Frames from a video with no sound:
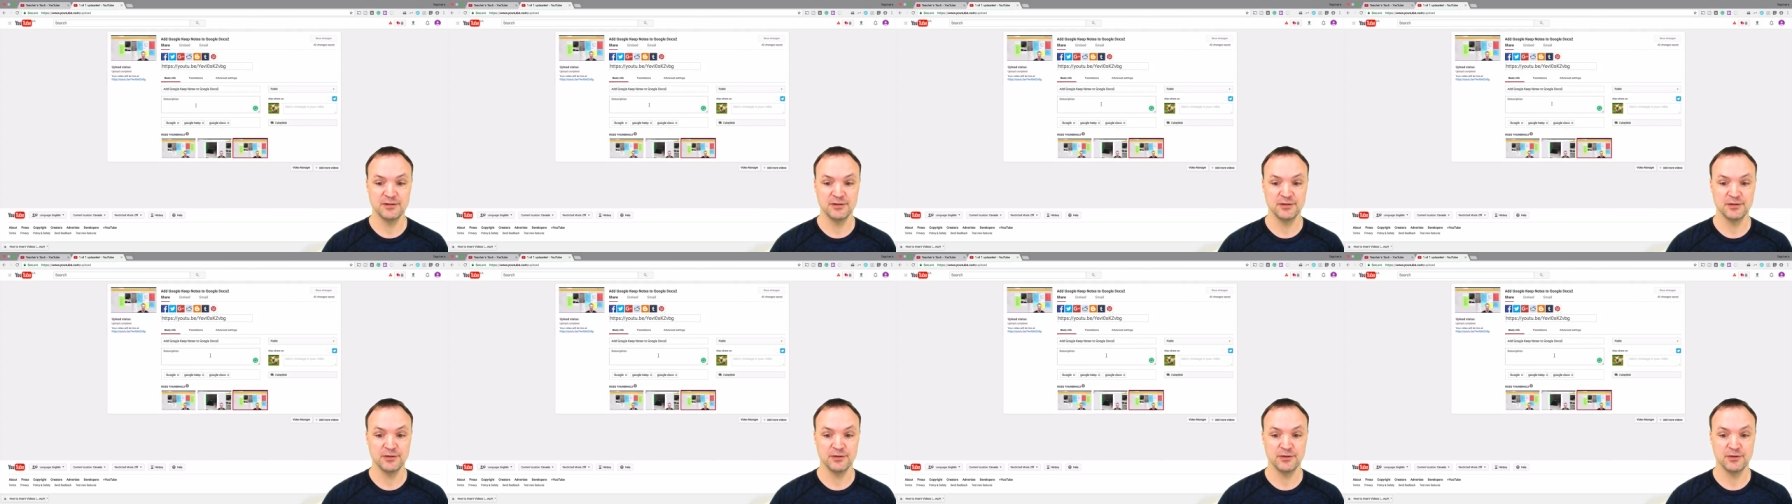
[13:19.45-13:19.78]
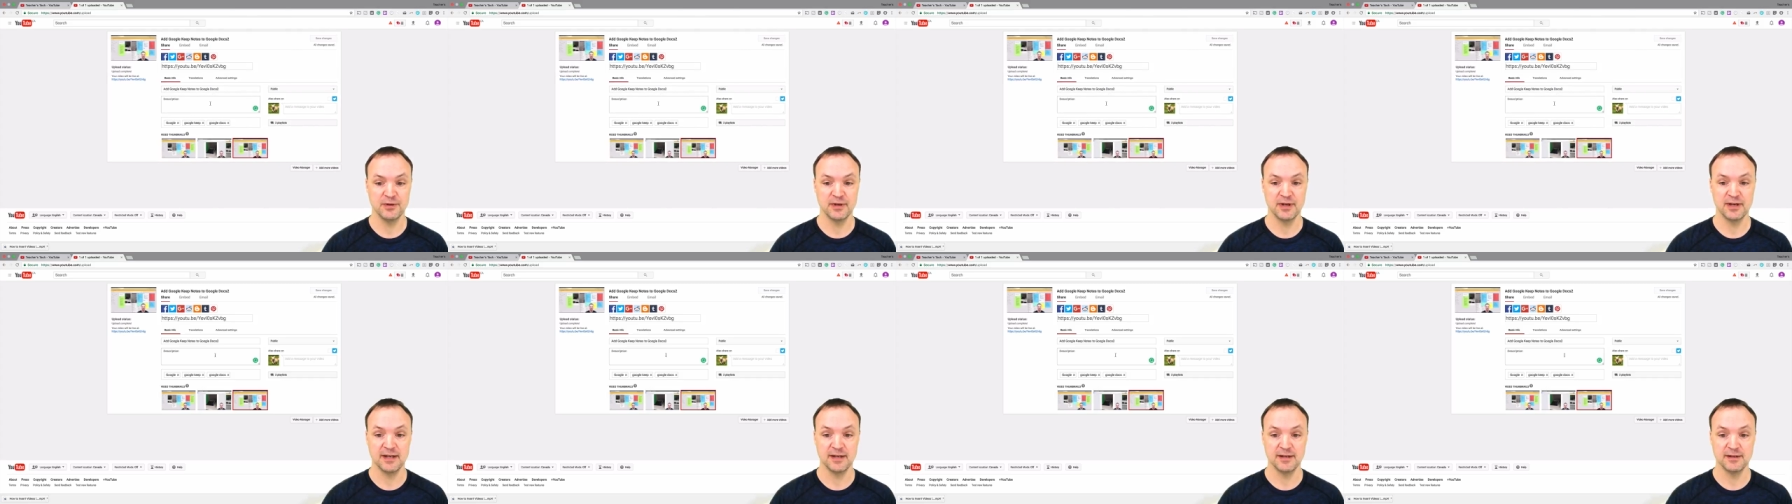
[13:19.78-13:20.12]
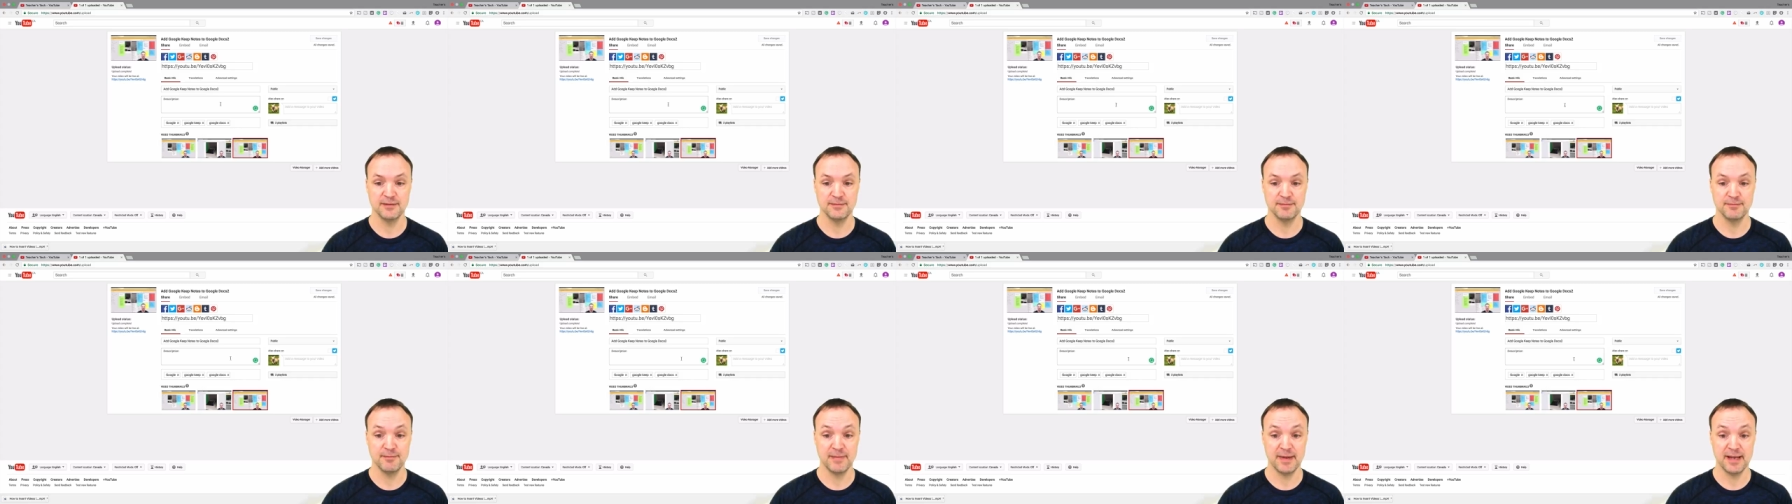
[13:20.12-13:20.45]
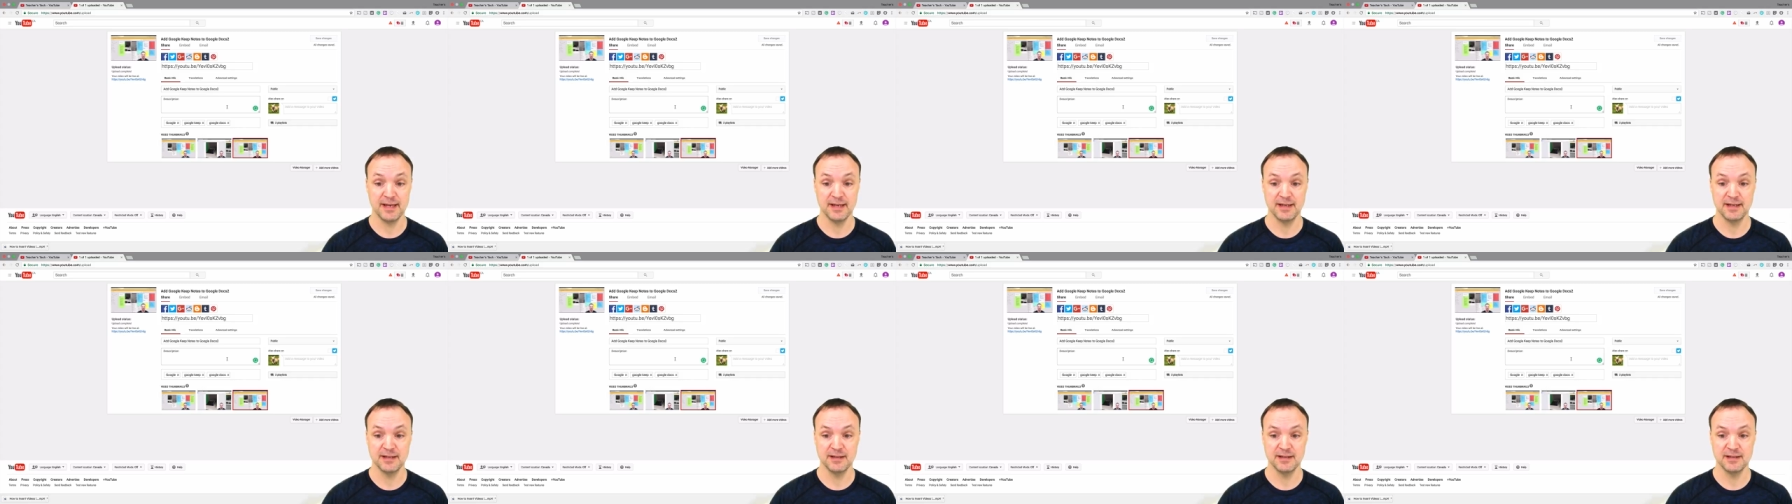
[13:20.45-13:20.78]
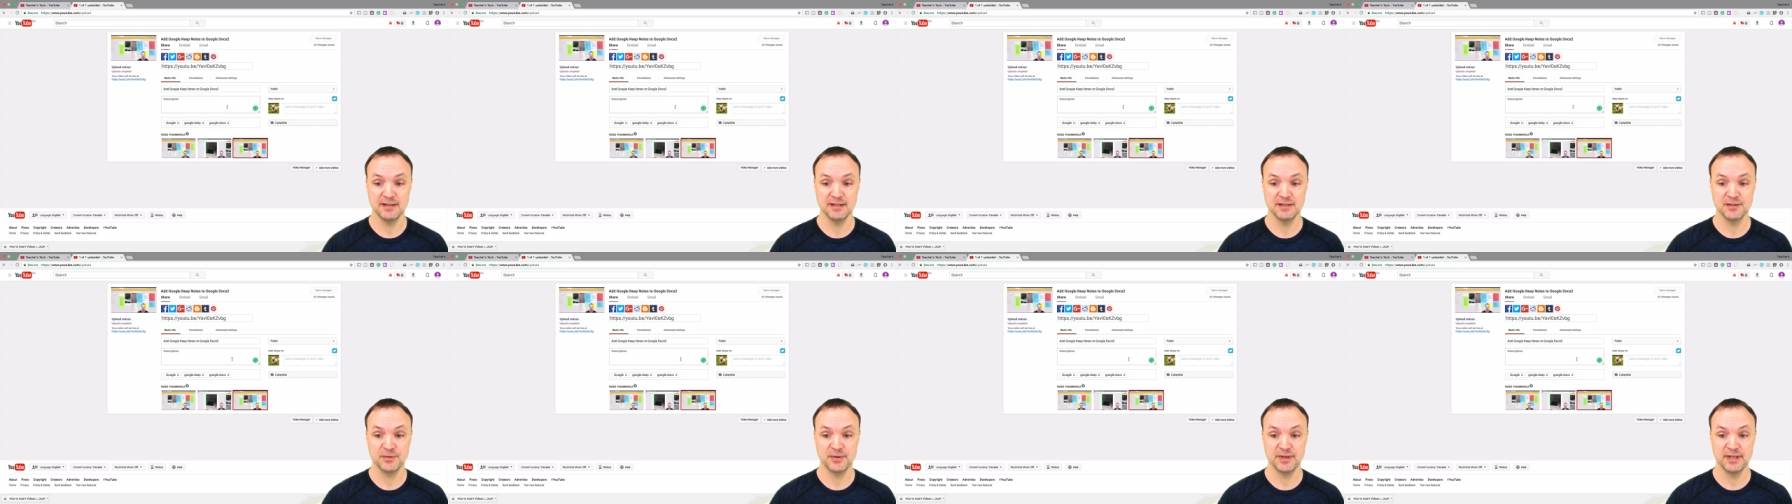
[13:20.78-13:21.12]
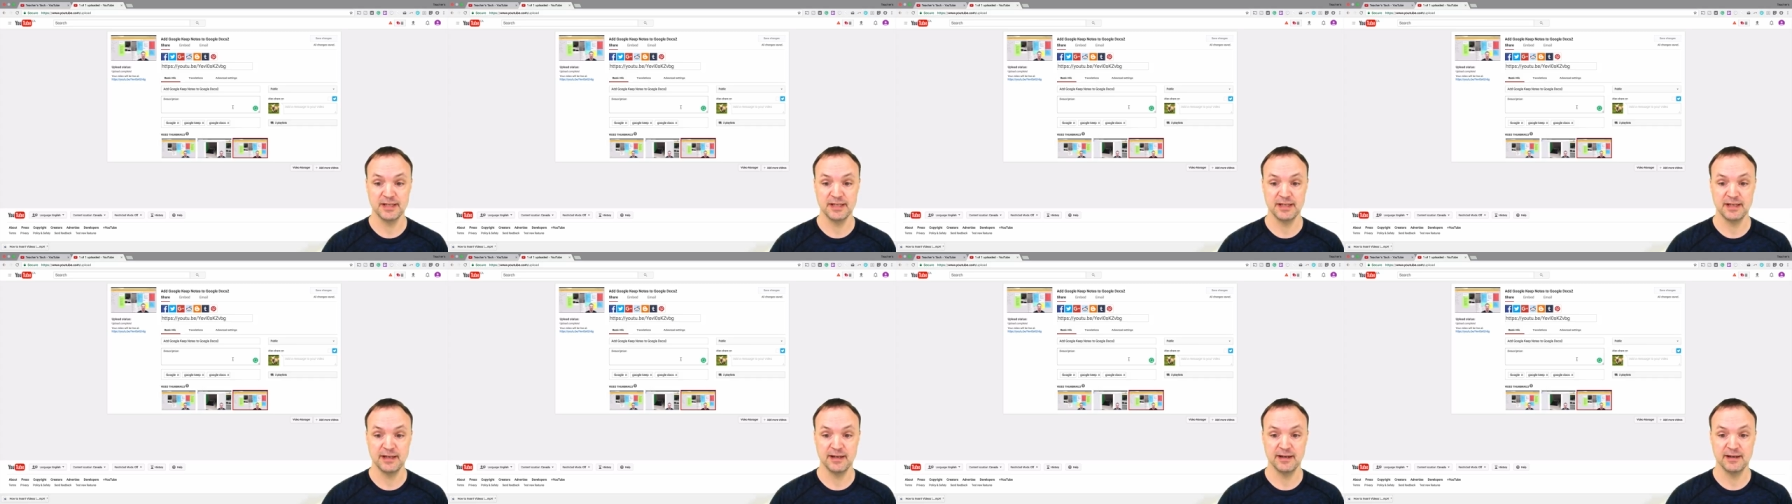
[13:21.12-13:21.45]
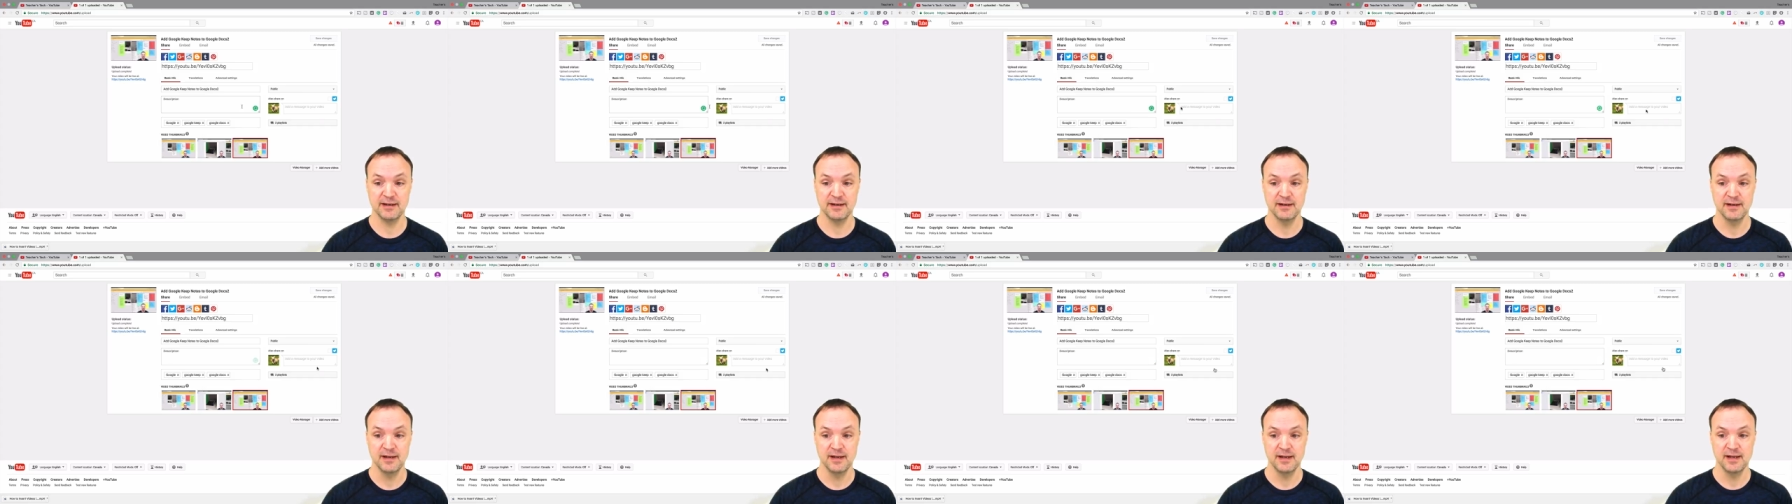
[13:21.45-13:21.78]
to make in this one here.